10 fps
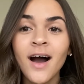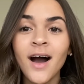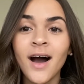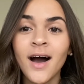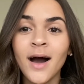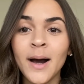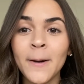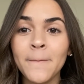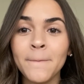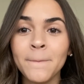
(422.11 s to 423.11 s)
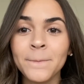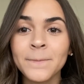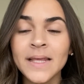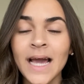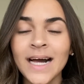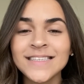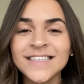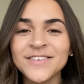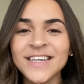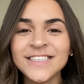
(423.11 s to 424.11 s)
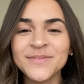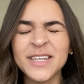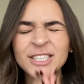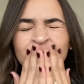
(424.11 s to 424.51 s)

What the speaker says: Yeah, love you guys so much.